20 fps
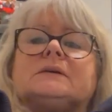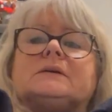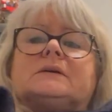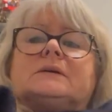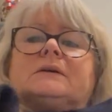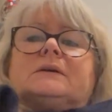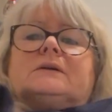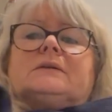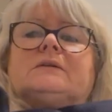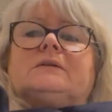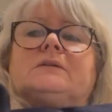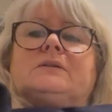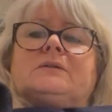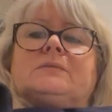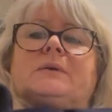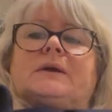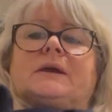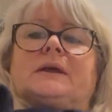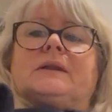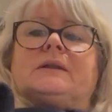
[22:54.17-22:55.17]
Yeah, the
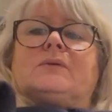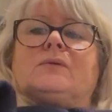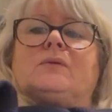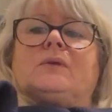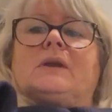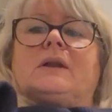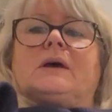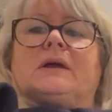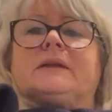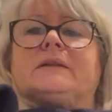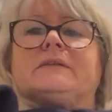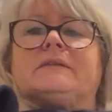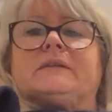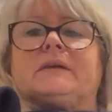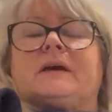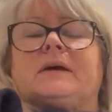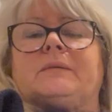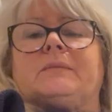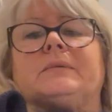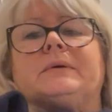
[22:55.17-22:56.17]
way it all lines
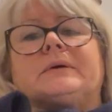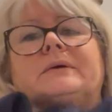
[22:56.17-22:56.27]
up.